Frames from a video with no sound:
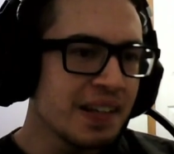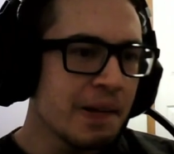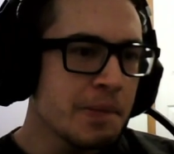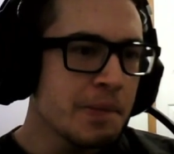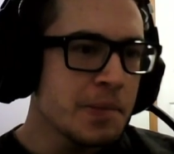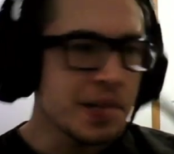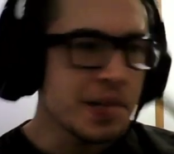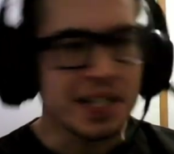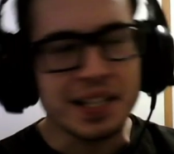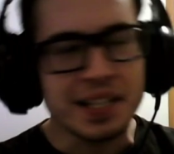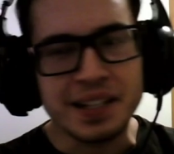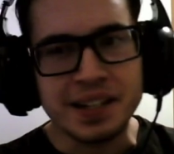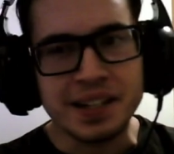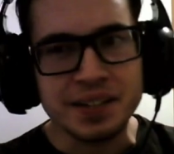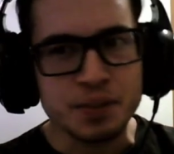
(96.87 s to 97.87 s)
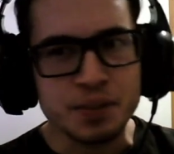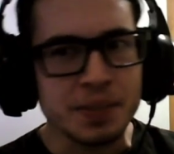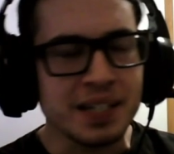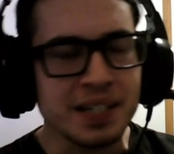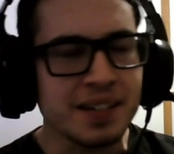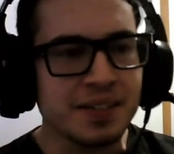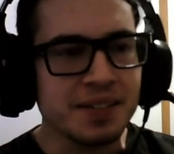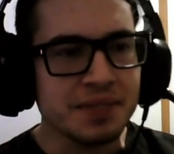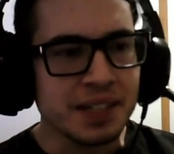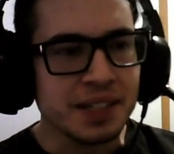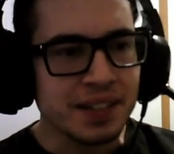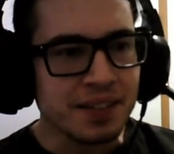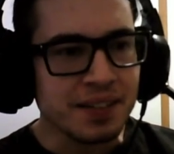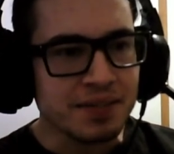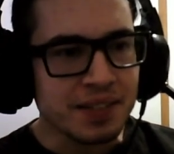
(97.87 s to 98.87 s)
Well, that gives me fake
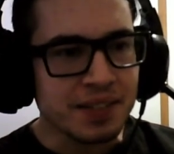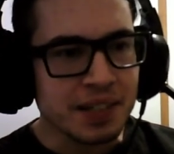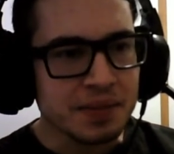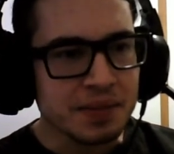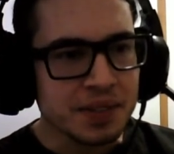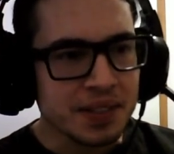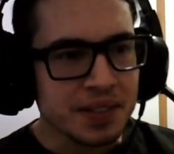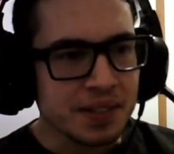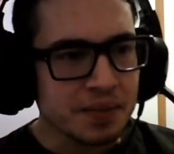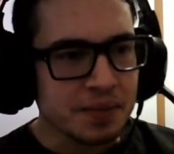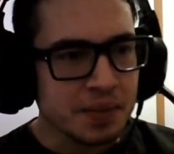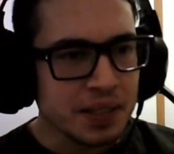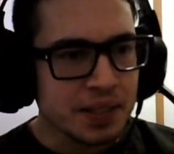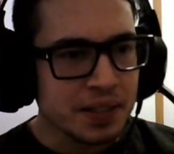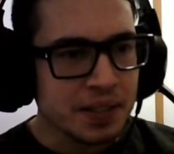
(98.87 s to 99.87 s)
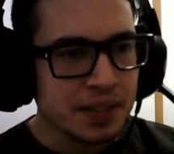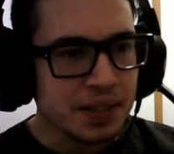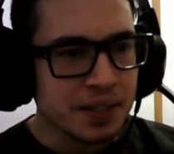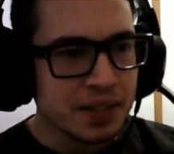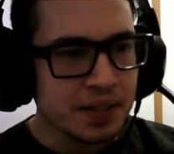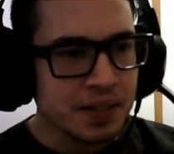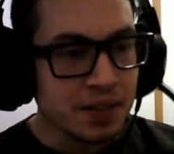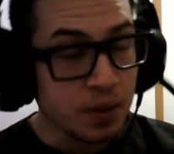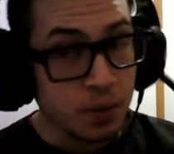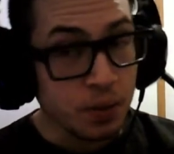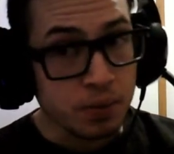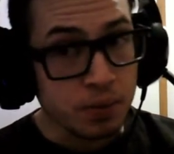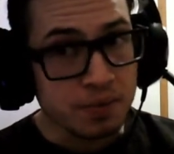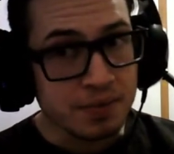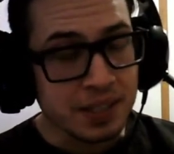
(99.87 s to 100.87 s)
love vibes there, but. Oh,
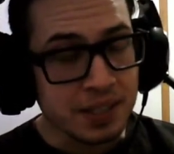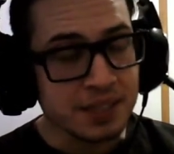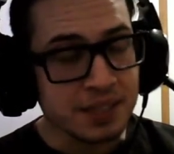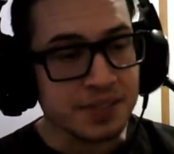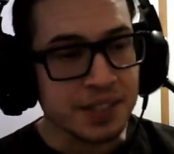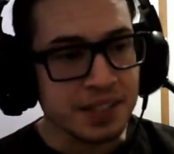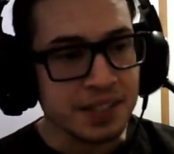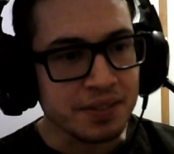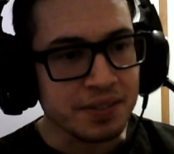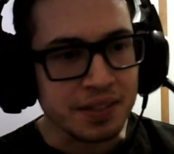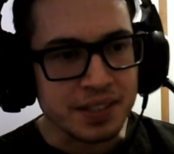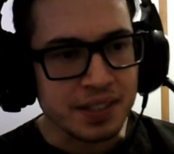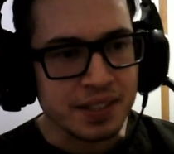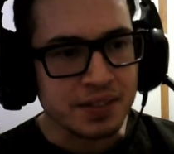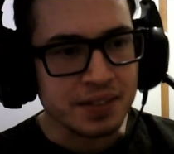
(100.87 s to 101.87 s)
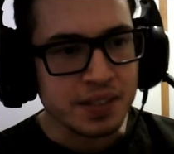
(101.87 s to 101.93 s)
that's a very different sound.